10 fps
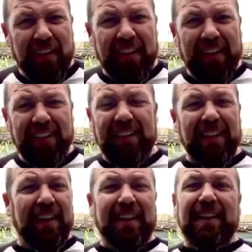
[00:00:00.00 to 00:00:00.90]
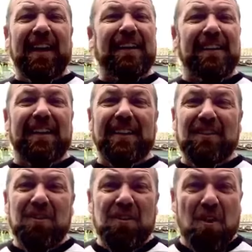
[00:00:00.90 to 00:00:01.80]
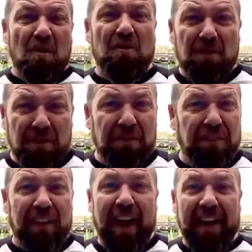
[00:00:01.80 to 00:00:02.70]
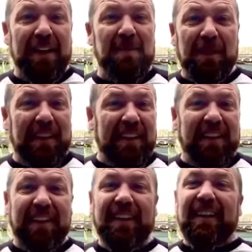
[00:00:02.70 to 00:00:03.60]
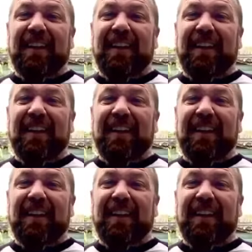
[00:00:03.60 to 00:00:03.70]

It, it, it, it, there's no good for anybody and,